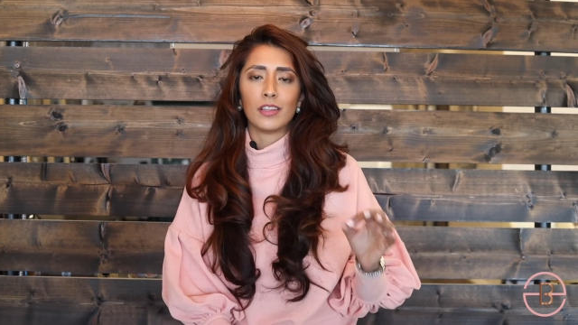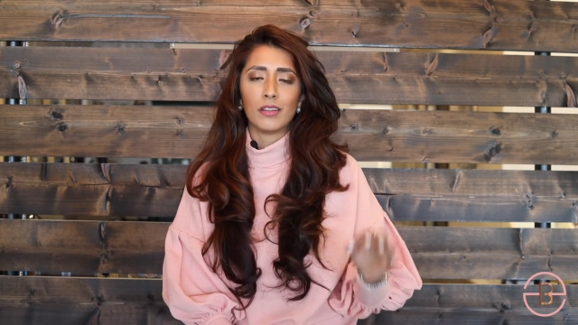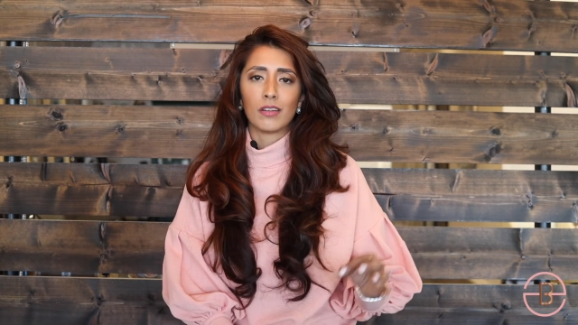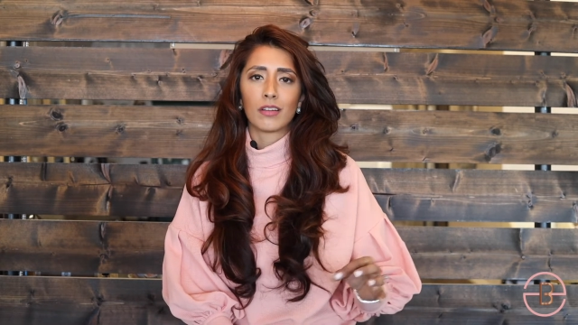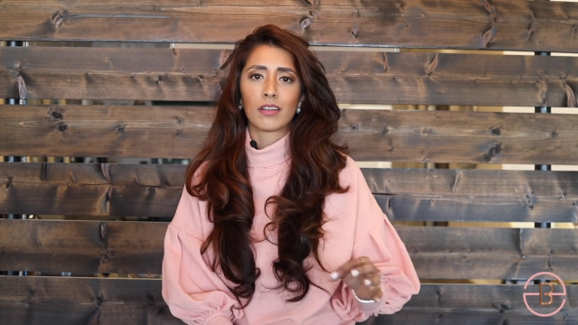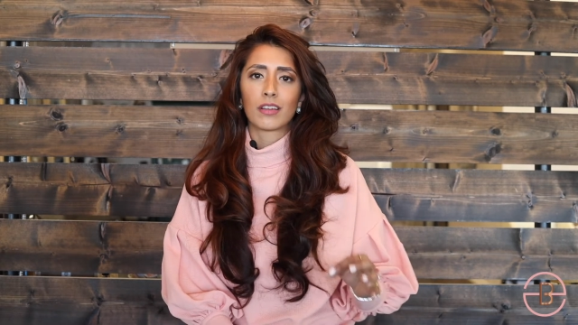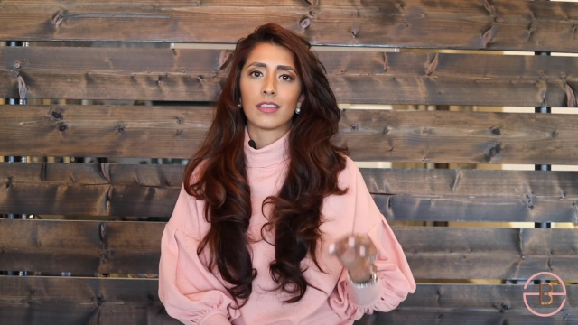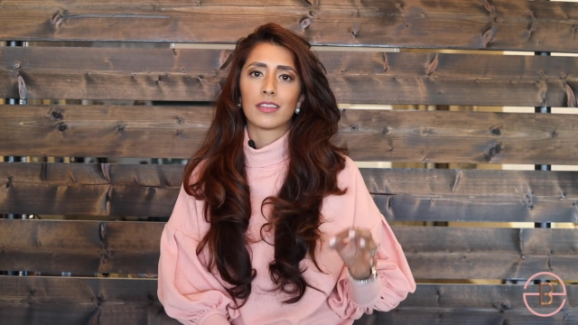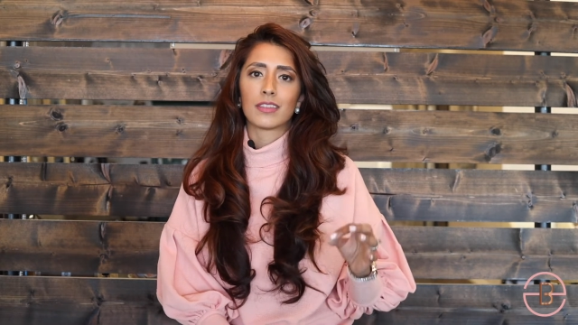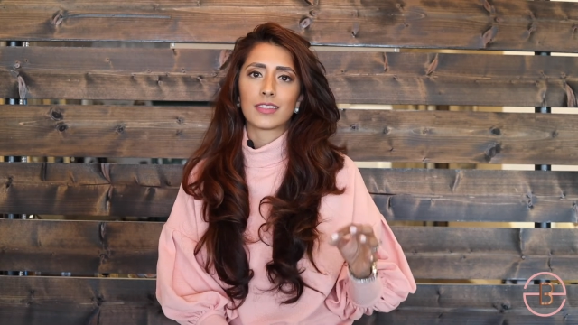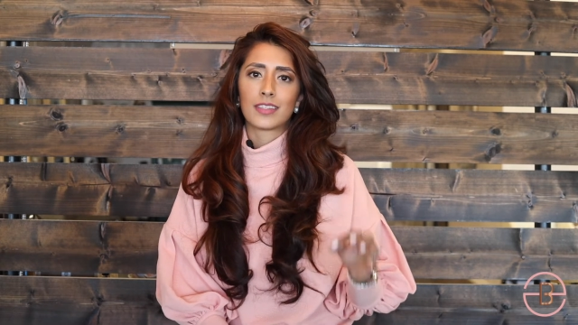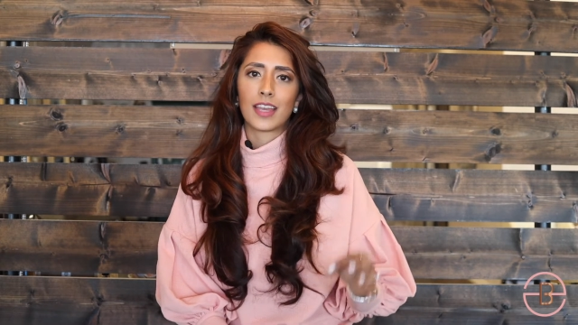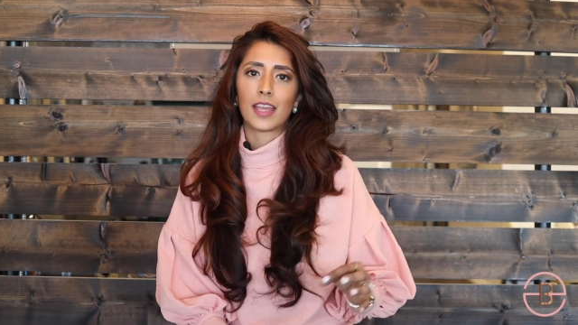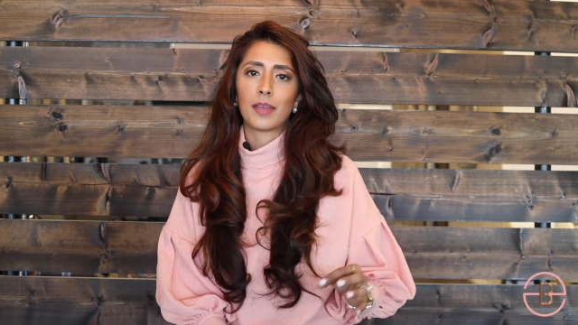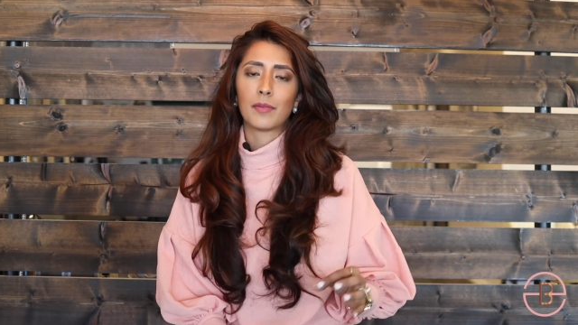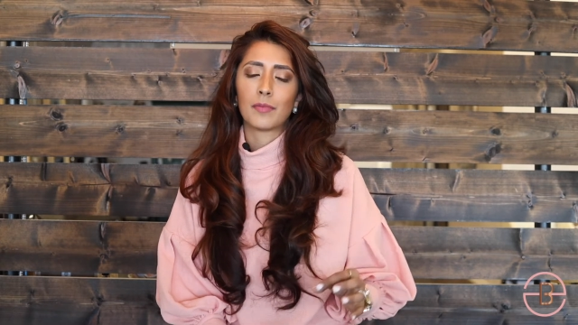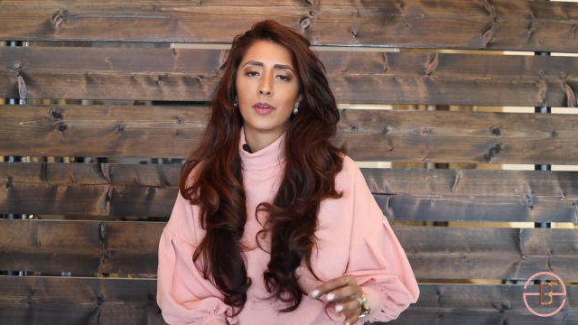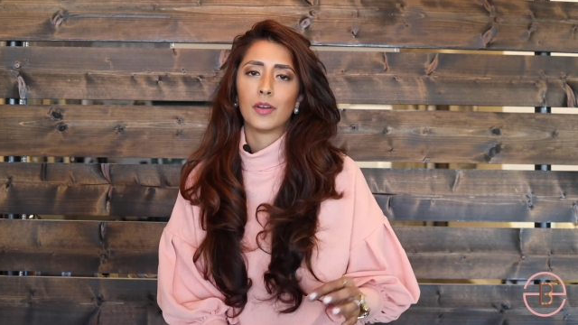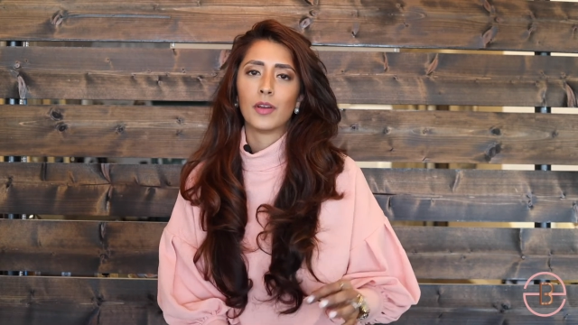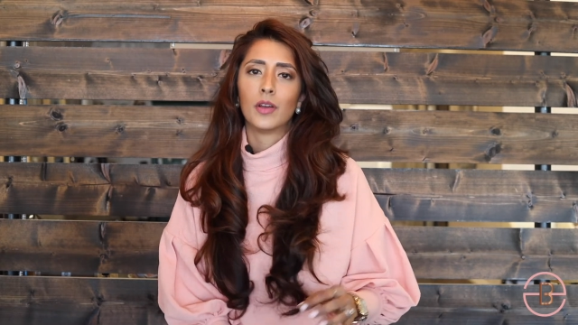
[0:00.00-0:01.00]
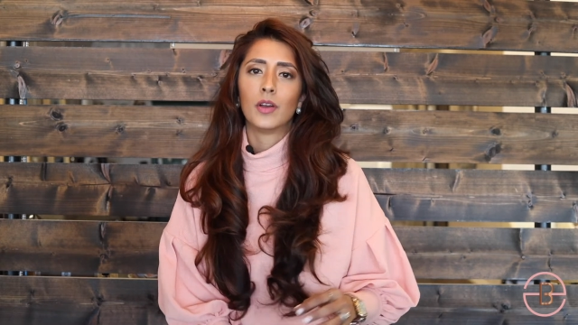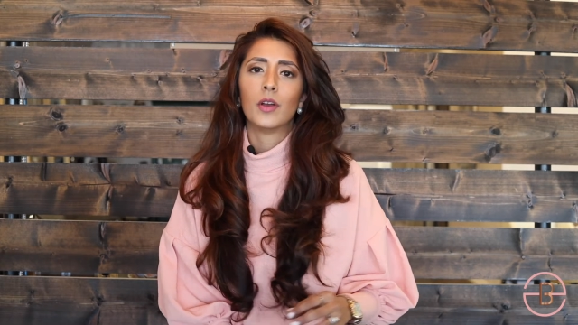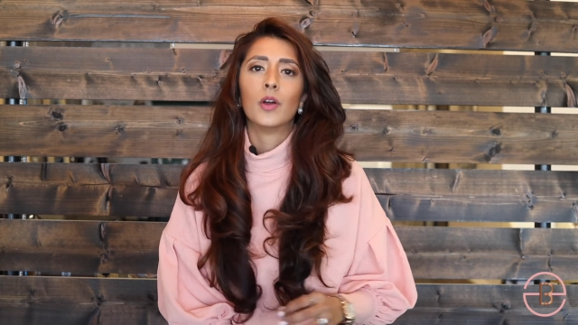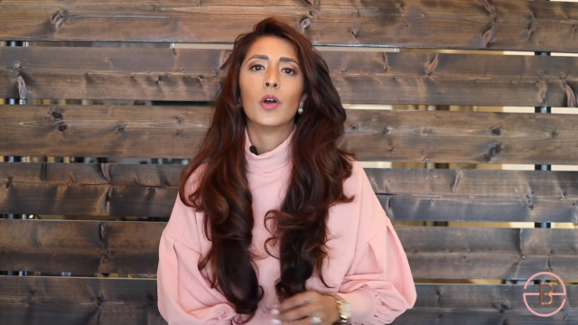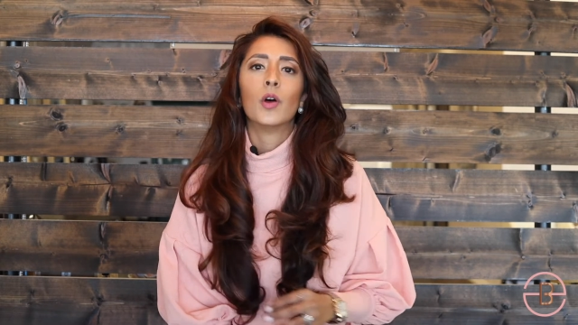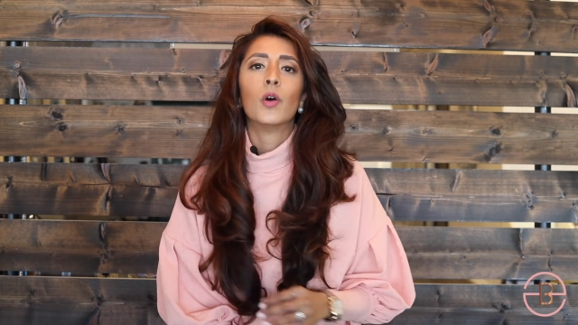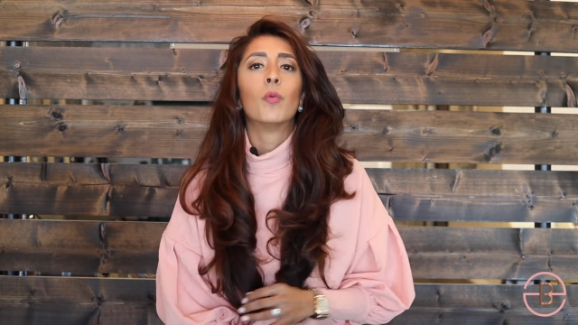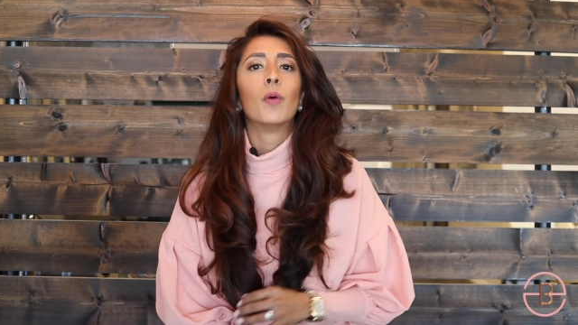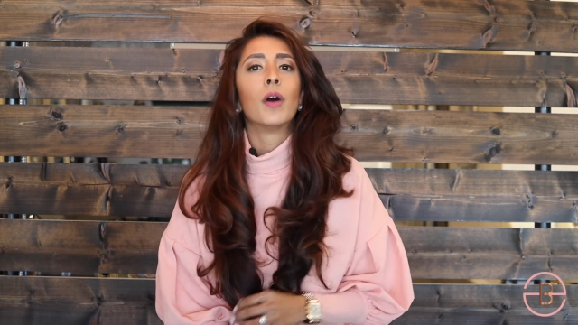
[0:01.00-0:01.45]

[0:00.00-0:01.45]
look the same.